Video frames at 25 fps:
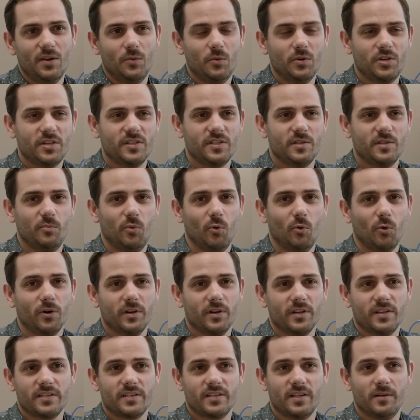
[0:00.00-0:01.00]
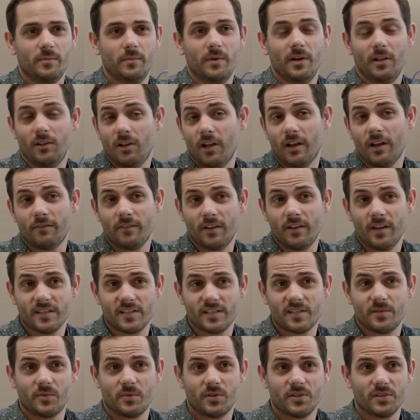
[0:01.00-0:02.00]
which is important to a lot of
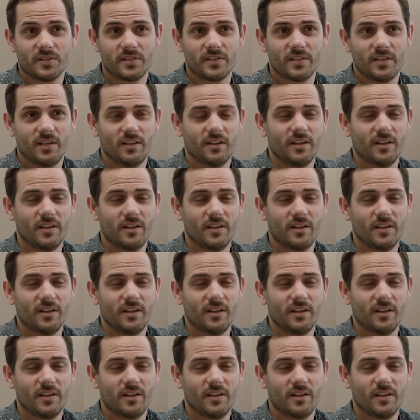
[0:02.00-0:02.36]
customers.